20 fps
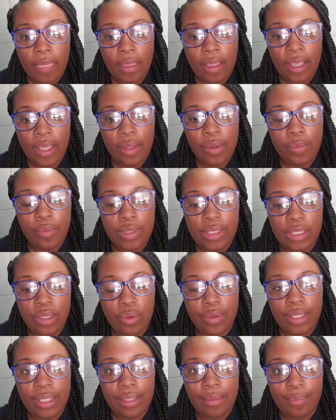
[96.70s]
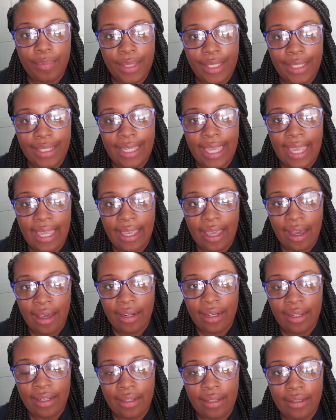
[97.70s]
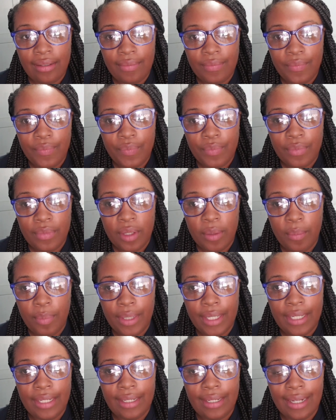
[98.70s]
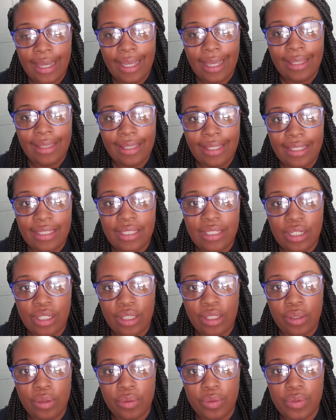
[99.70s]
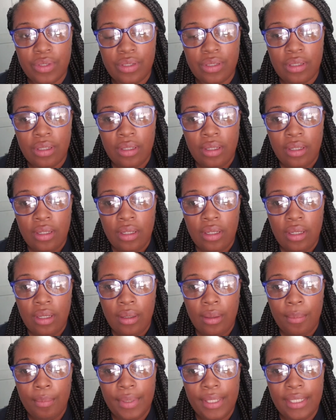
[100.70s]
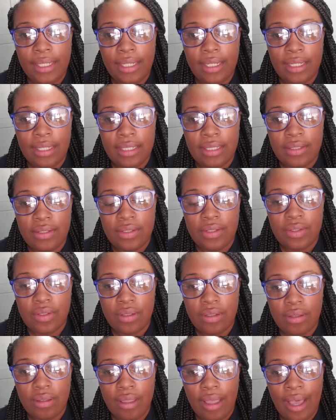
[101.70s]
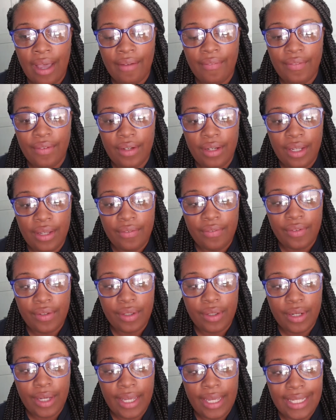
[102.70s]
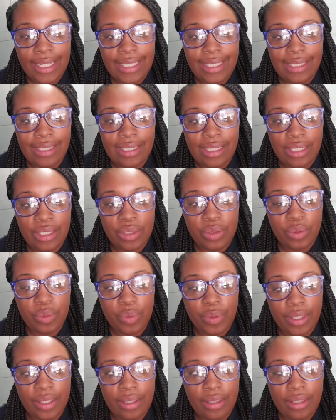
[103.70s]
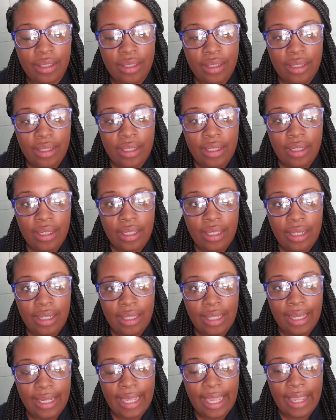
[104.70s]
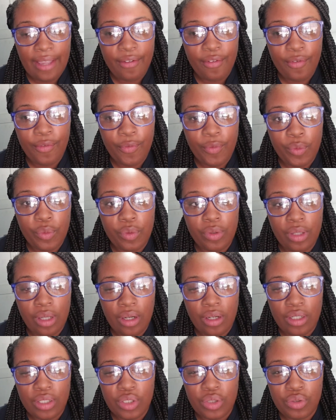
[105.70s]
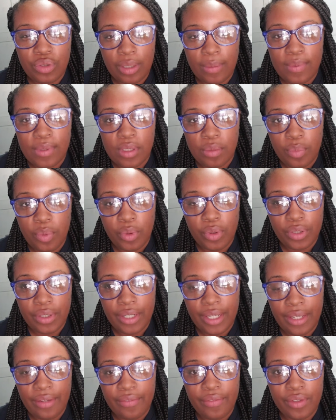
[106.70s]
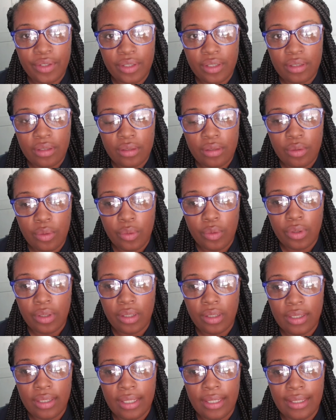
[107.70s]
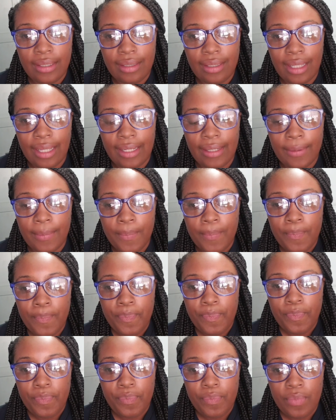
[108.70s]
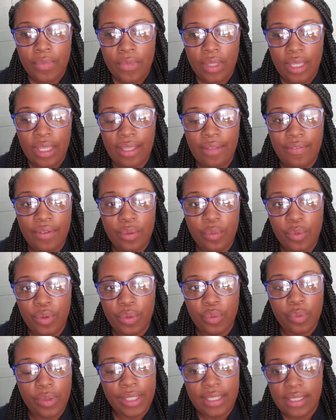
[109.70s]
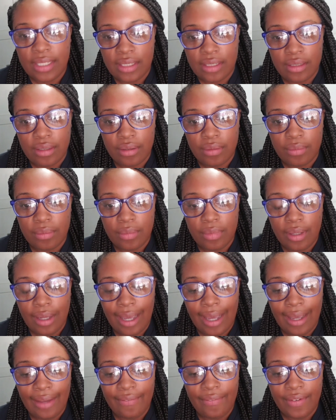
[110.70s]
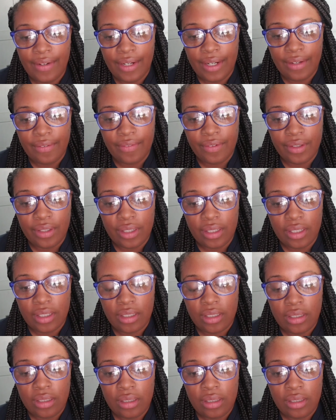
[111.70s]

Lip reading: it was going to be chaotic, but not this close, because I've never had to deal with like a full-on Trump supporter ever, or like even with racism, I've never